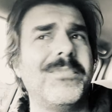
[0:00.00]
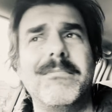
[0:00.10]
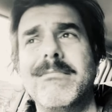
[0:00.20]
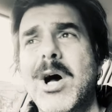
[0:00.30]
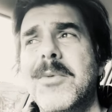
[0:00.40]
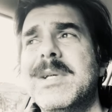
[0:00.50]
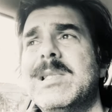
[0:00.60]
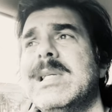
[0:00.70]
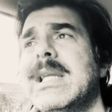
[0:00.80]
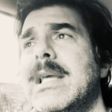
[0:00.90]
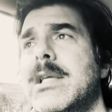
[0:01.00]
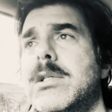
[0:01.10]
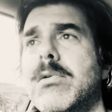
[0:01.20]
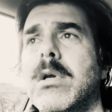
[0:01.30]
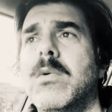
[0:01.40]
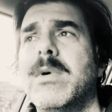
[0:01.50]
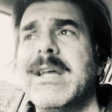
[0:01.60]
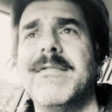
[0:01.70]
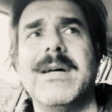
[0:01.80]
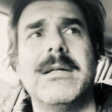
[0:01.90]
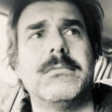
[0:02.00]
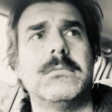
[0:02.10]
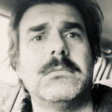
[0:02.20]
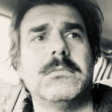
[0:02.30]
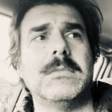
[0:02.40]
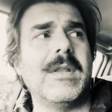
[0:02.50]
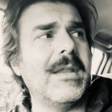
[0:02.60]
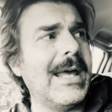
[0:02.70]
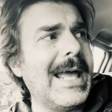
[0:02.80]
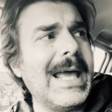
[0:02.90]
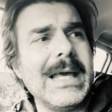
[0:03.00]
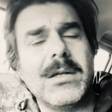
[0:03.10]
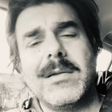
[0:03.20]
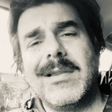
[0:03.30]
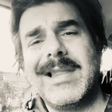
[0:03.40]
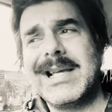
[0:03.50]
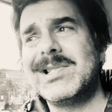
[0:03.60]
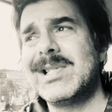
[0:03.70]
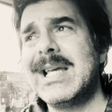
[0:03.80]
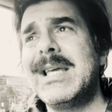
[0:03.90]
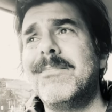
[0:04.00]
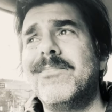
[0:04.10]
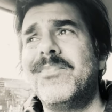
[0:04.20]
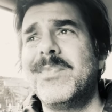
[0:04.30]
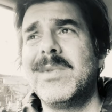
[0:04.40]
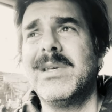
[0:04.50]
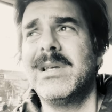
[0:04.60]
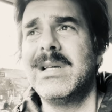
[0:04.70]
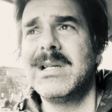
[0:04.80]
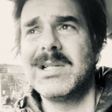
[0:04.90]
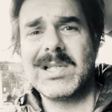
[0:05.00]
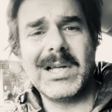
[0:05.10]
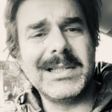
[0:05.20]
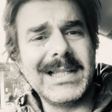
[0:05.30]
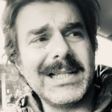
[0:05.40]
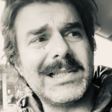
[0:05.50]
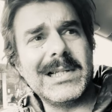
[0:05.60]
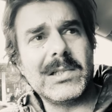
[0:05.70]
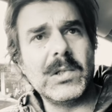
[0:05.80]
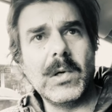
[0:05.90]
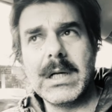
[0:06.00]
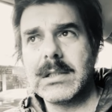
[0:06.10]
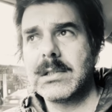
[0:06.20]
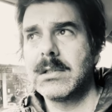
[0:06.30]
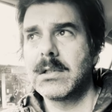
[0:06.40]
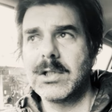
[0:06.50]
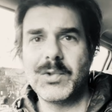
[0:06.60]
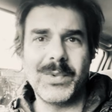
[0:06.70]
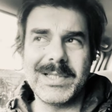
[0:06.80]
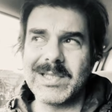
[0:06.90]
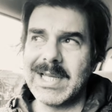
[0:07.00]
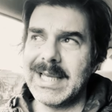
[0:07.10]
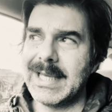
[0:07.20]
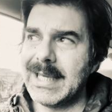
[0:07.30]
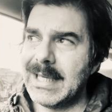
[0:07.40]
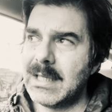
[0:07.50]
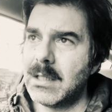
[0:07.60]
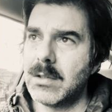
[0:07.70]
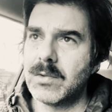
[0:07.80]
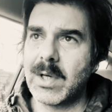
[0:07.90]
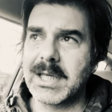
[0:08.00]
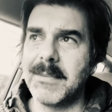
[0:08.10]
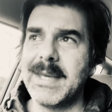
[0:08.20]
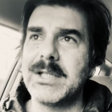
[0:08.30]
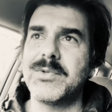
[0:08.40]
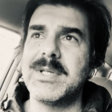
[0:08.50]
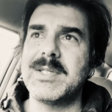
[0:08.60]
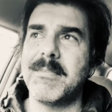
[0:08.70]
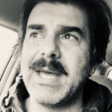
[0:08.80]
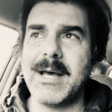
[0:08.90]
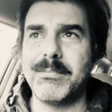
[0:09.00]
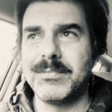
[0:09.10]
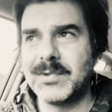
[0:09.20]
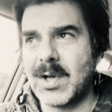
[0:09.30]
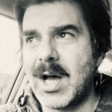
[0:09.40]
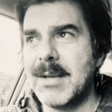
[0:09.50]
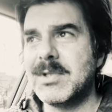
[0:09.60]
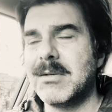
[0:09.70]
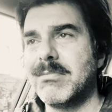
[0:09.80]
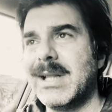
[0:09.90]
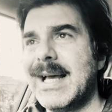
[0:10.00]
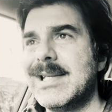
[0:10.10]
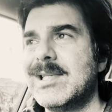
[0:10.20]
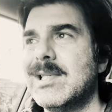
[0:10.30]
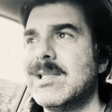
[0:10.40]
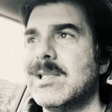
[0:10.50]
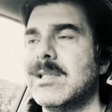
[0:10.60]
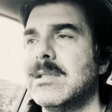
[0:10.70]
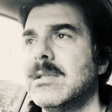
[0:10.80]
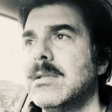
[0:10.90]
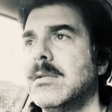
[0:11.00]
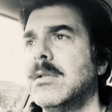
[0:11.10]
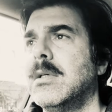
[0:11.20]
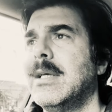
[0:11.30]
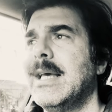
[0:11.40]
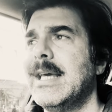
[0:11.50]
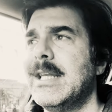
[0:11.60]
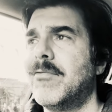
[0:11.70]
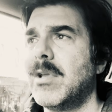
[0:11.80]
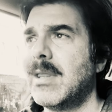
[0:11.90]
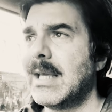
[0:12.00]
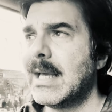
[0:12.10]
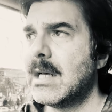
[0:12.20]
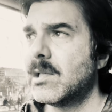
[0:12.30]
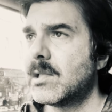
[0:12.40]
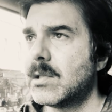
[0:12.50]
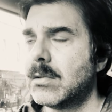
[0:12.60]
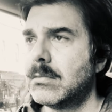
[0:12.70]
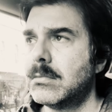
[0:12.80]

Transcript: moments in history or whatever, and they seem so distant to us because we see documentaries about times and places and everything else.